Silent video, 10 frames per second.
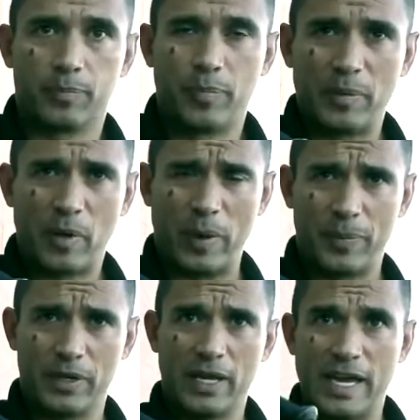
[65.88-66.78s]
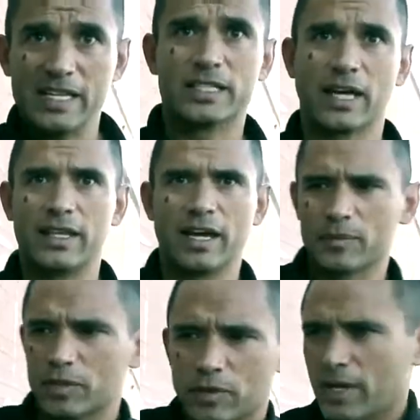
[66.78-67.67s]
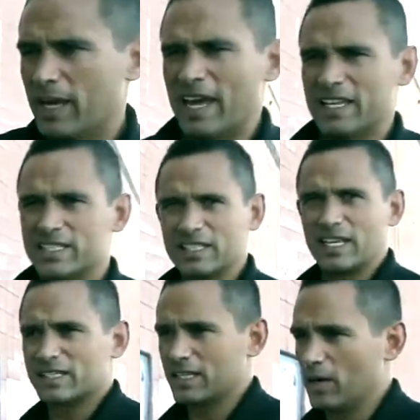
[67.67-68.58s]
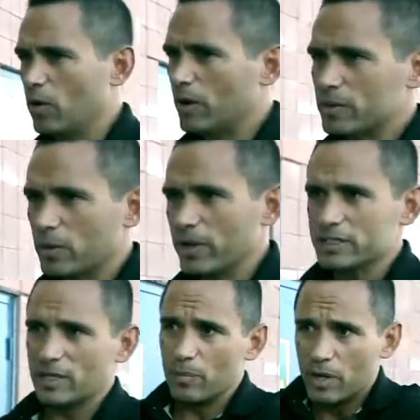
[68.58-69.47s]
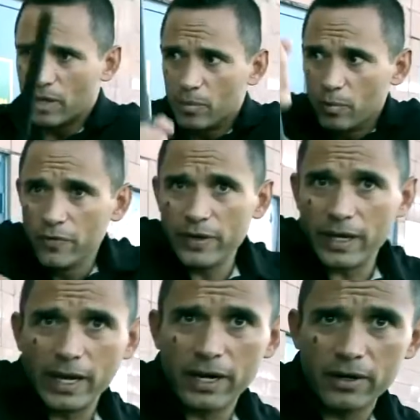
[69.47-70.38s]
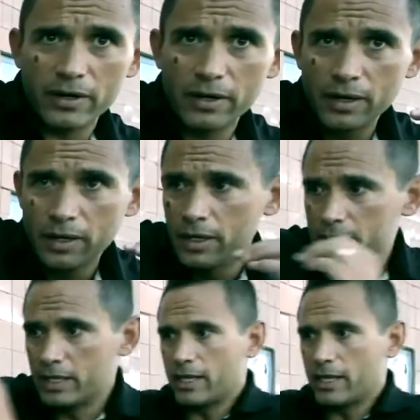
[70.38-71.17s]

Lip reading: bring my weapon inside the arm. So it's all I'm doing is I'm moving here to